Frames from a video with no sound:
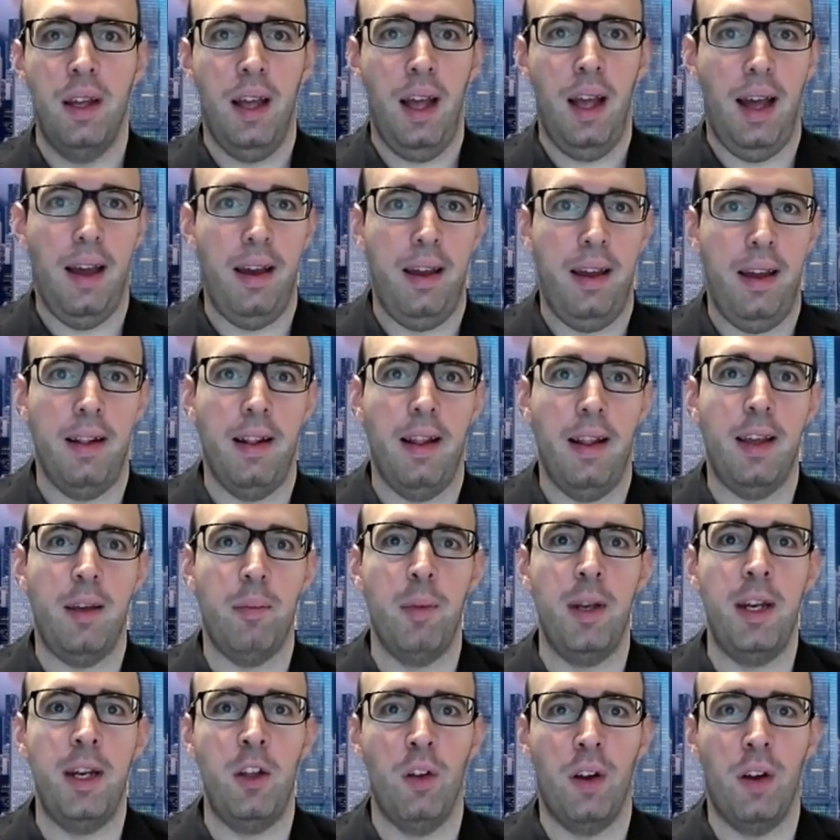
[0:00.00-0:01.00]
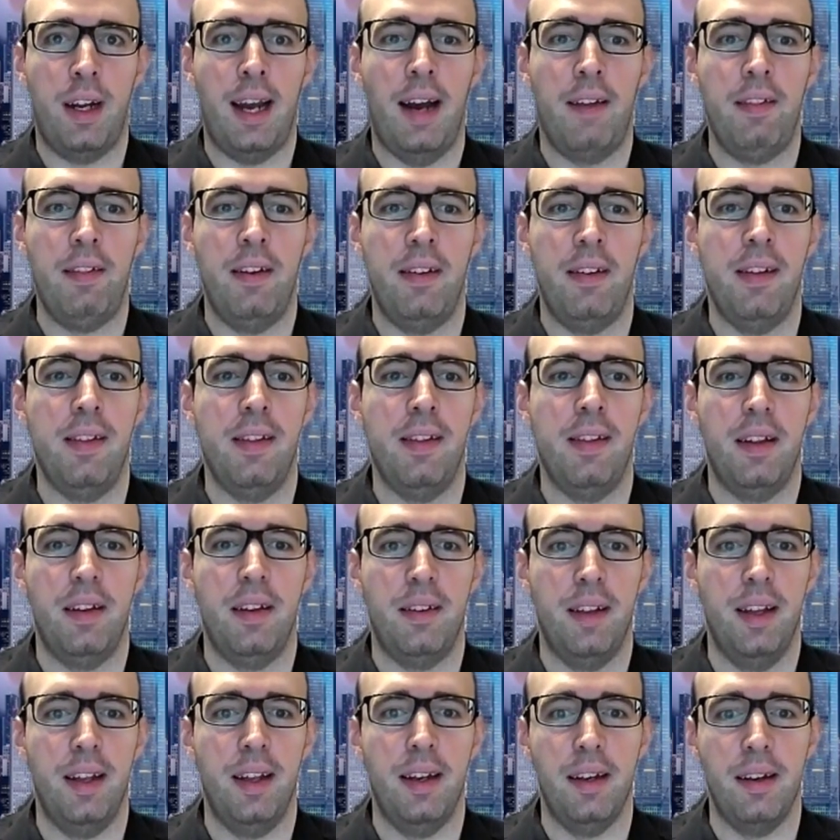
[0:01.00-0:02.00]
ahead, like many other countries in that
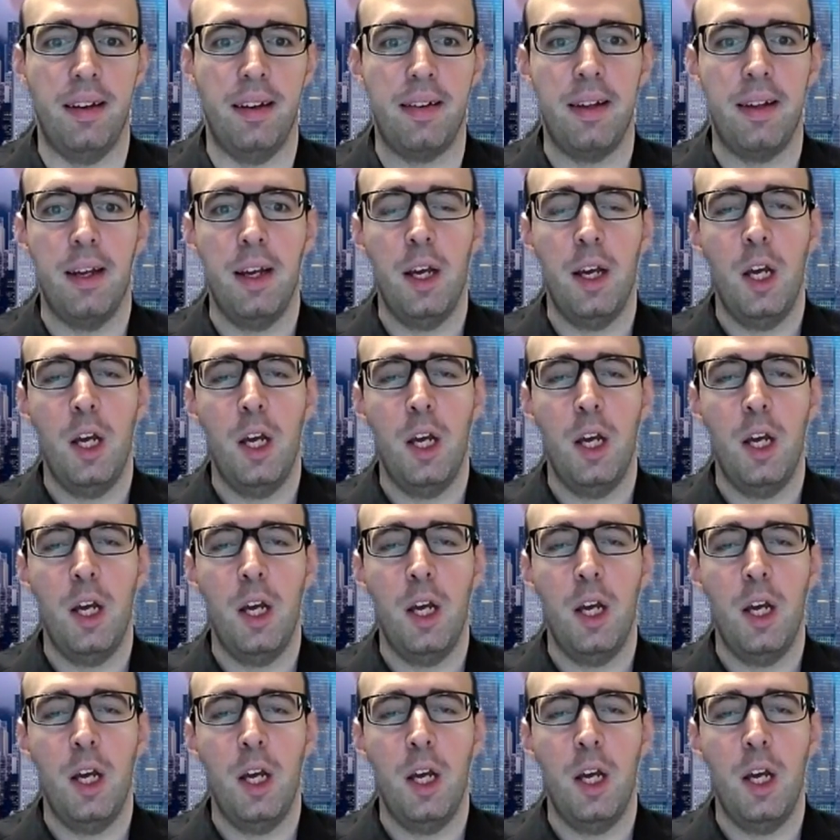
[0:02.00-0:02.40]
sense.